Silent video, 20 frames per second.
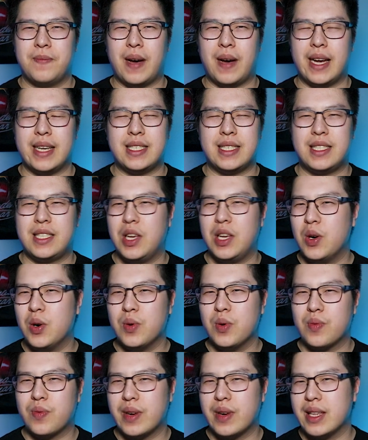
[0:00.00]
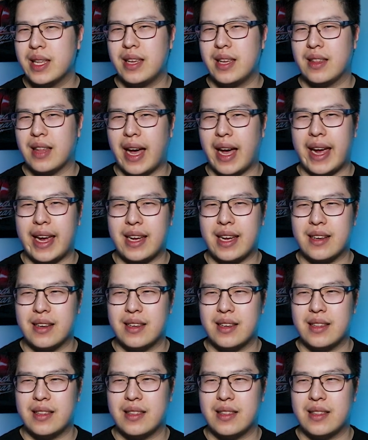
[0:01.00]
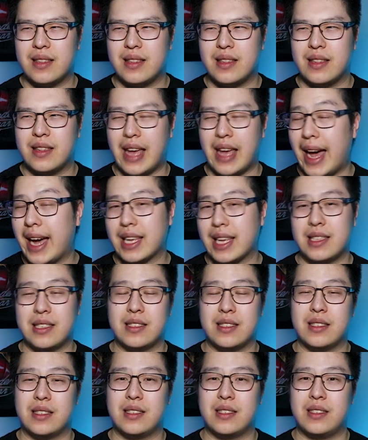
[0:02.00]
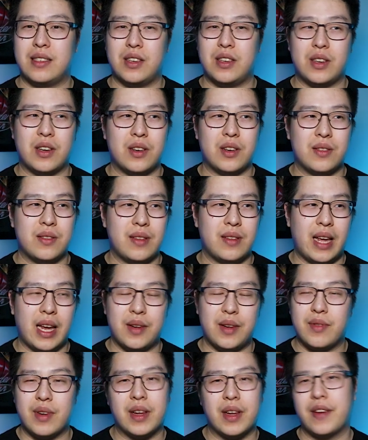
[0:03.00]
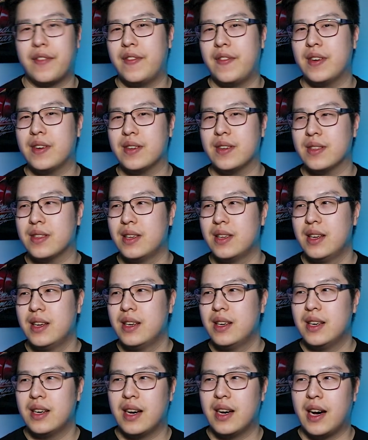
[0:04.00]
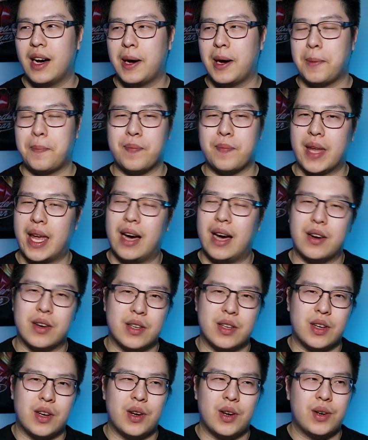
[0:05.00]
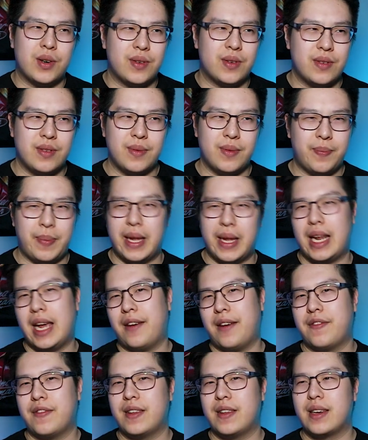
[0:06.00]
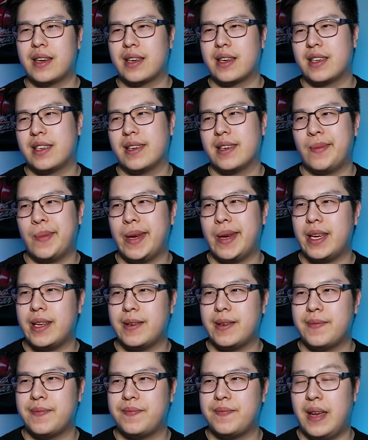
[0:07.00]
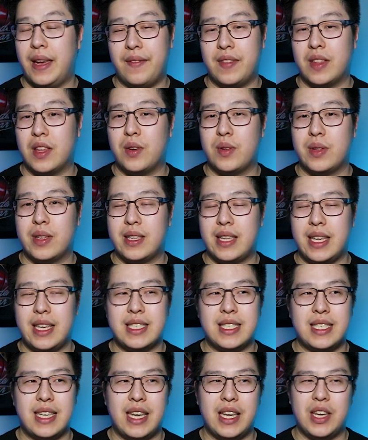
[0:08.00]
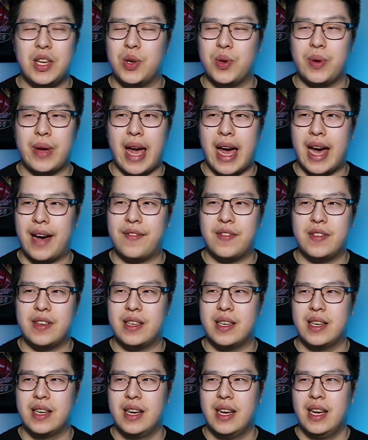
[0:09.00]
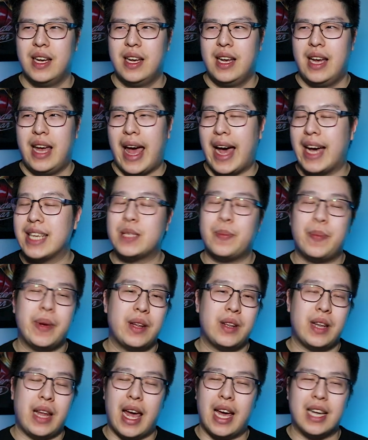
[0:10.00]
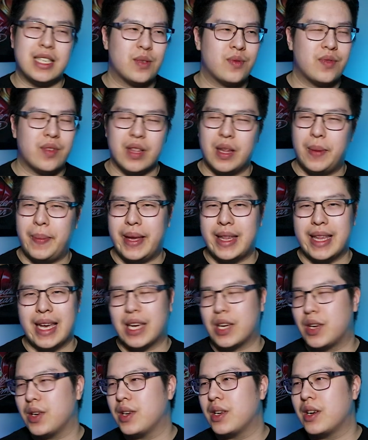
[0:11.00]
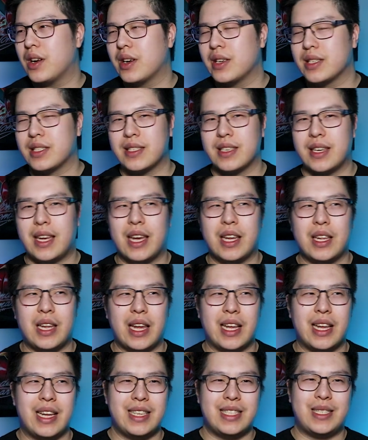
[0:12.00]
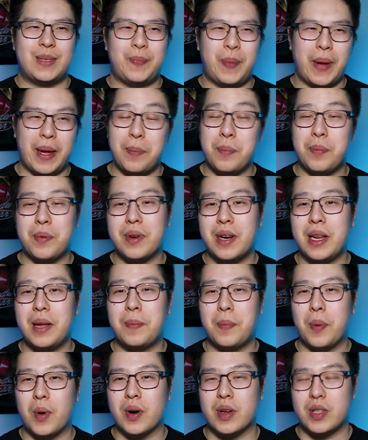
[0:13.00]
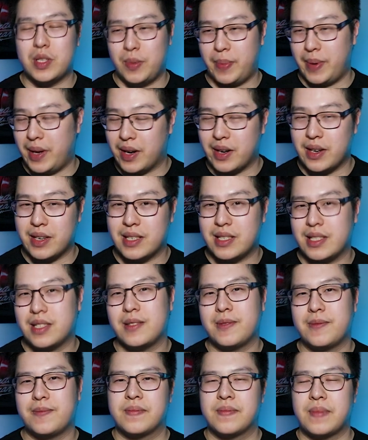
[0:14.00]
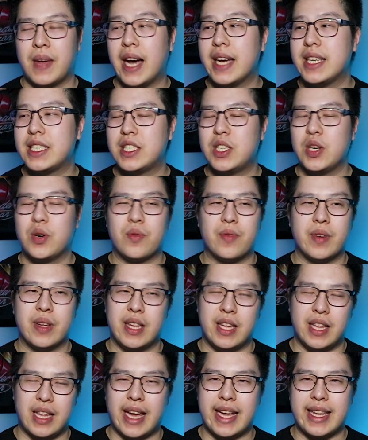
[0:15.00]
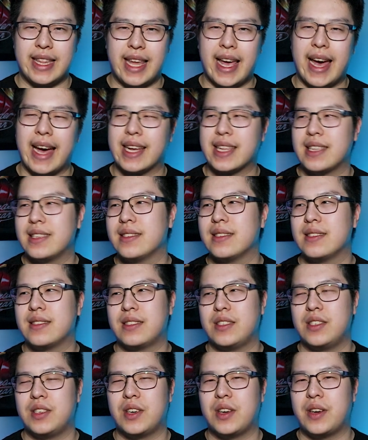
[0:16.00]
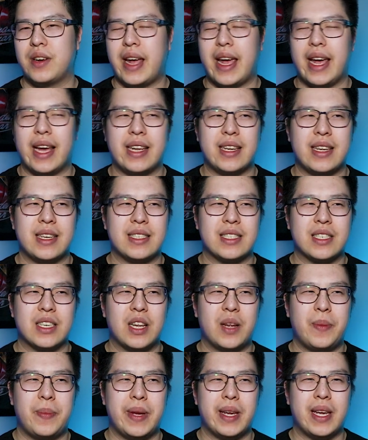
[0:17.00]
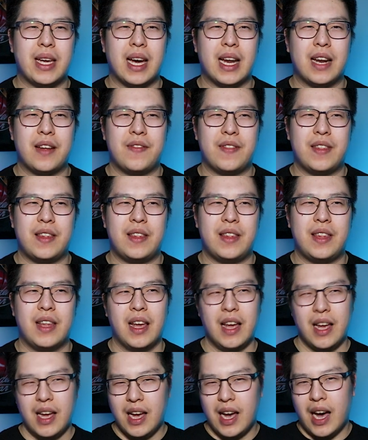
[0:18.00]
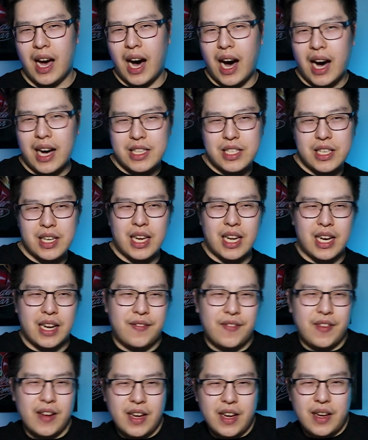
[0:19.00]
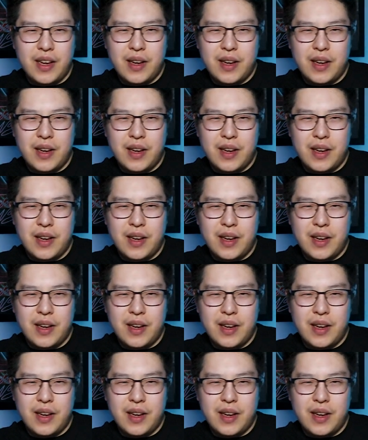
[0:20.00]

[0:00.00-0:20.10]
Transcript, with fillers: I still really like the actors, you know, Henry Cavill, Um, Gal Gadot, Ben Affleck. I mean, even though the D C E U haven't hasn't been hasn't really been that good, honestly, it, it's been pretty poor, to be honest. I still really like the actors, you know, and it's going to be kind of hard to kind of